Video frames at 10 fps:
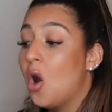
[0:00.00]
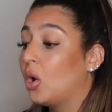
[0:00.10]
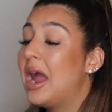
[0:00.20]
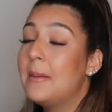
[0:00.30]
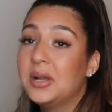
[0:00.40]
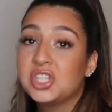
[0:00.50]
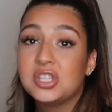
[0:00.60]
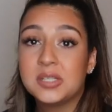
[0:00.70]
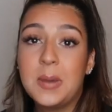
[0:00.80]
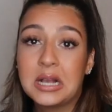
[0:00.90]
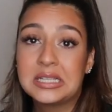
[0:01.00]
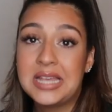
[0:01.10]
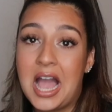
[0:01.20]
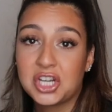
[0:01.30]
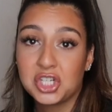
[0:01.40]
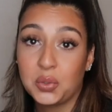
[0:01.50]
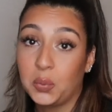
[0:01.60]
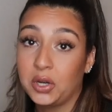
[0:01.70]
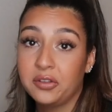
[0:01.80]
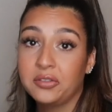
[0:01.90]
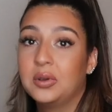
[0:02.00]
or how much this box is actually worth,